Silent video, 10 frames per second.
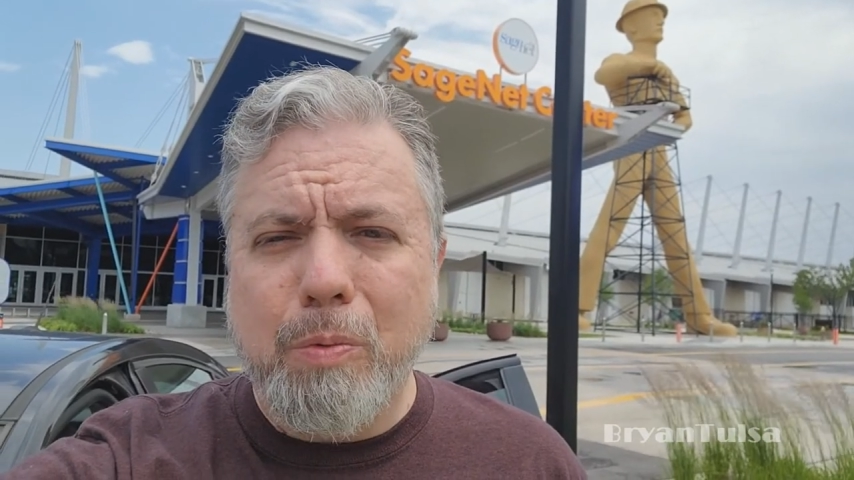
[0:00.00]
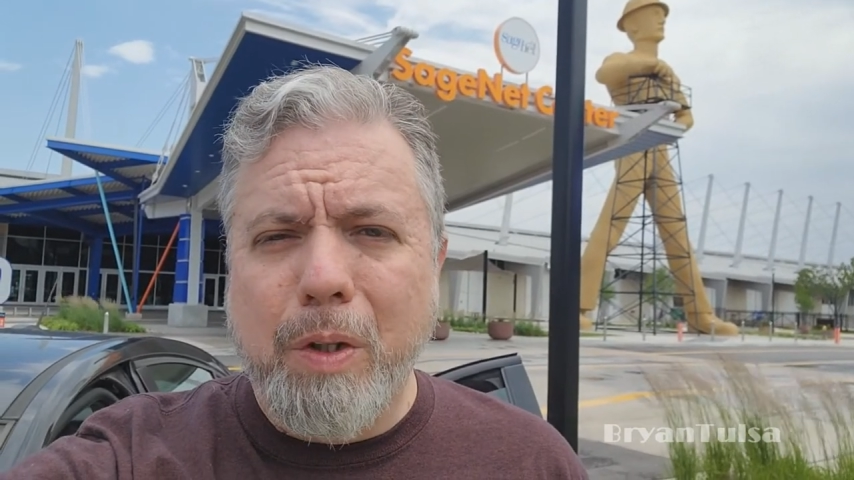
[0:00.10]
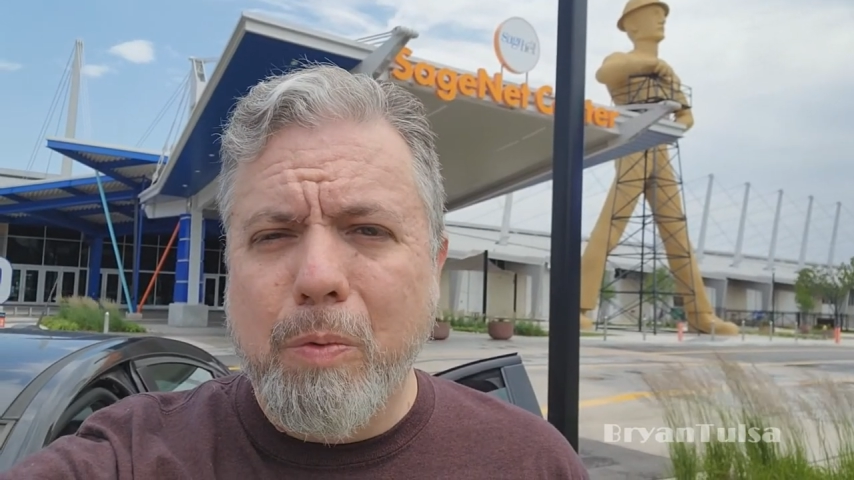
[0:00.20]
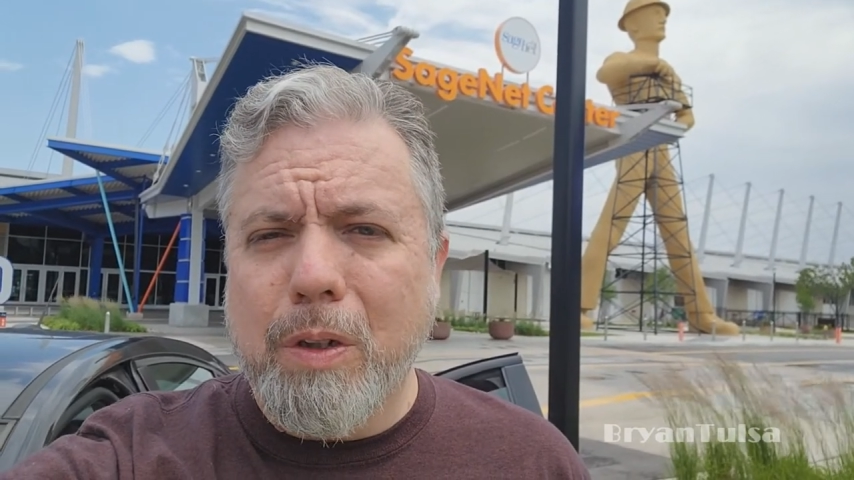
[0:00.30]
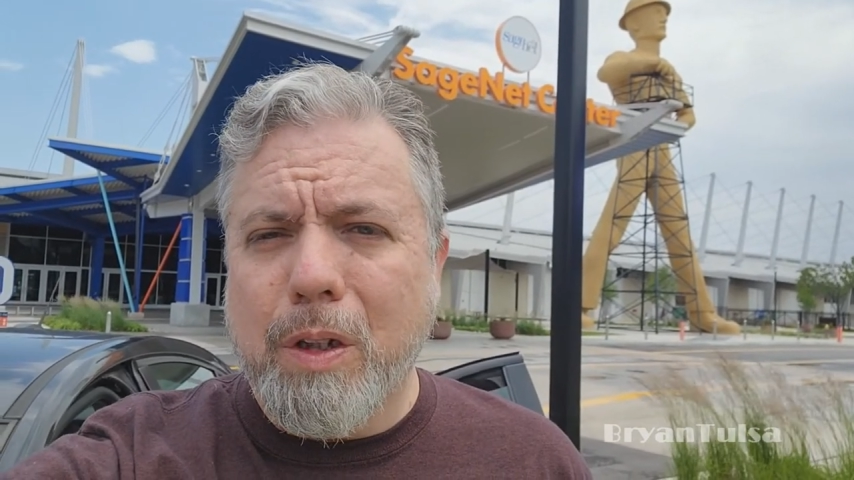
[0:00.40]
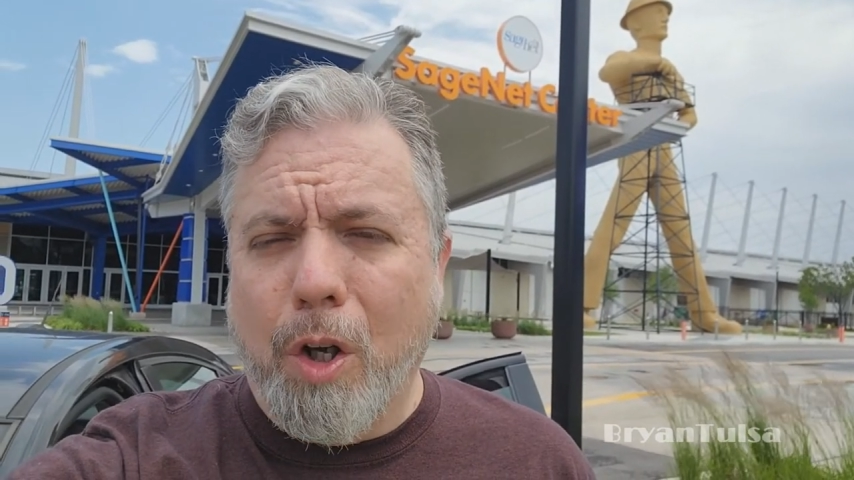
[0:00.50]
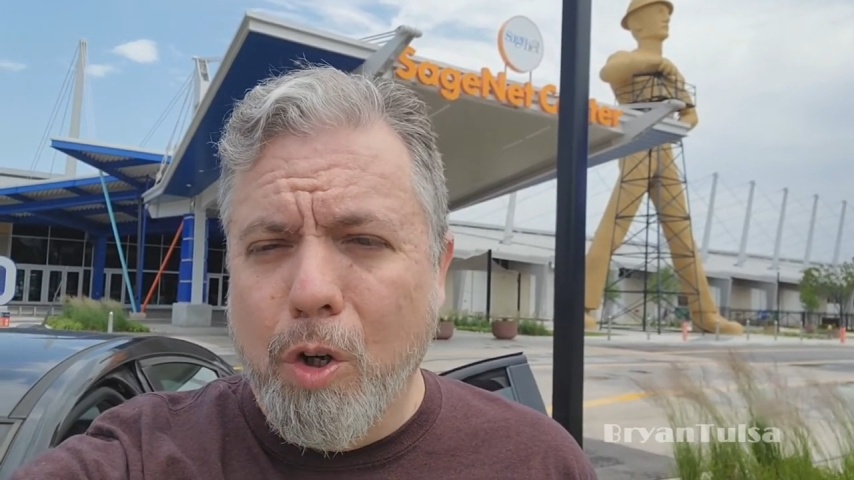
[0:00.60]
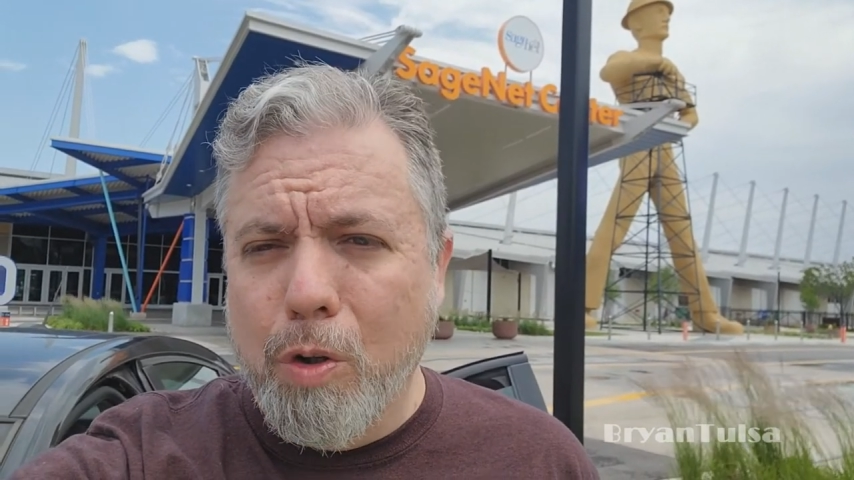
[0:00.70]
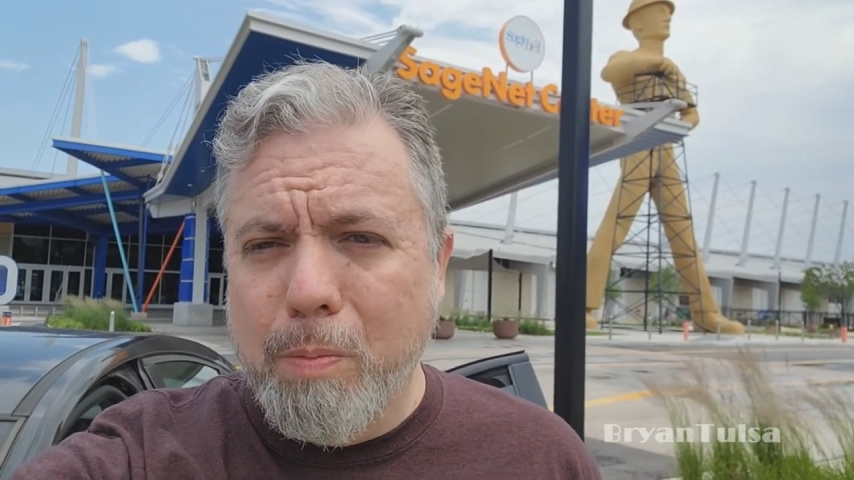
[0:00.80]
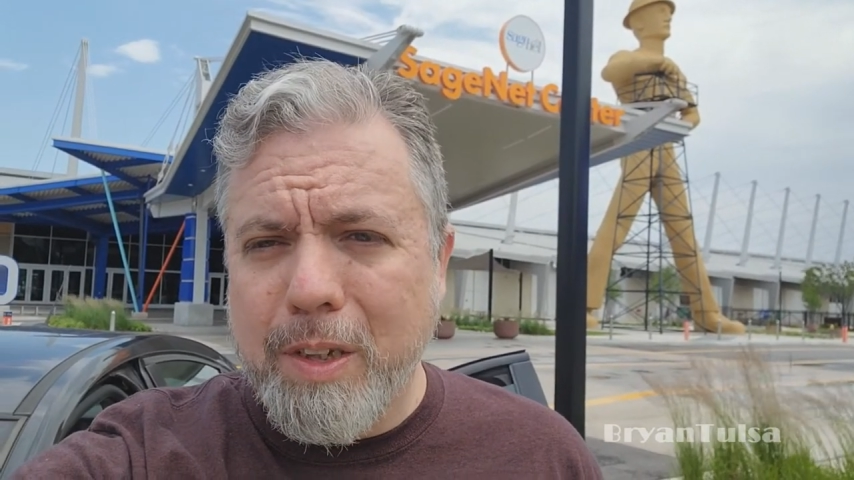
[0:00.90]
We will
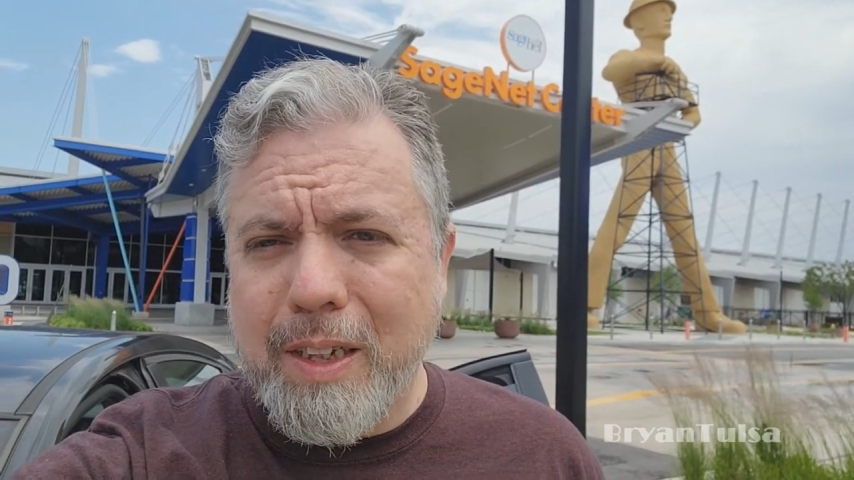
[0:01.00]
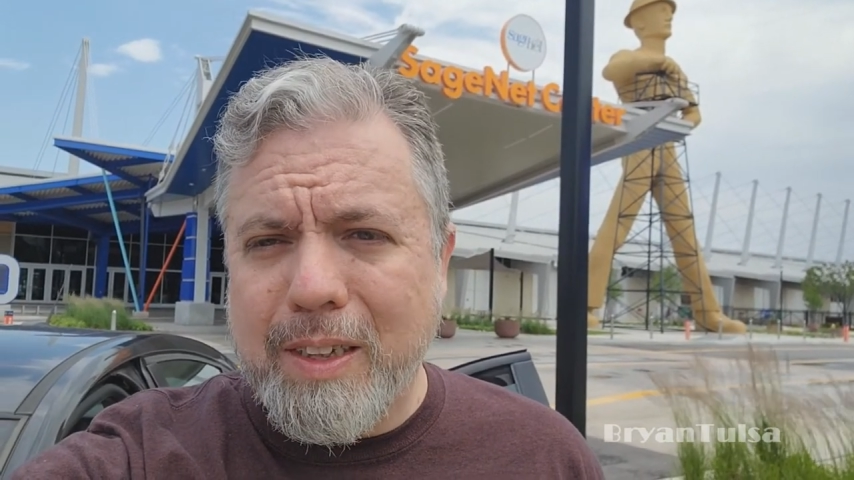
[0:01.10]
comb the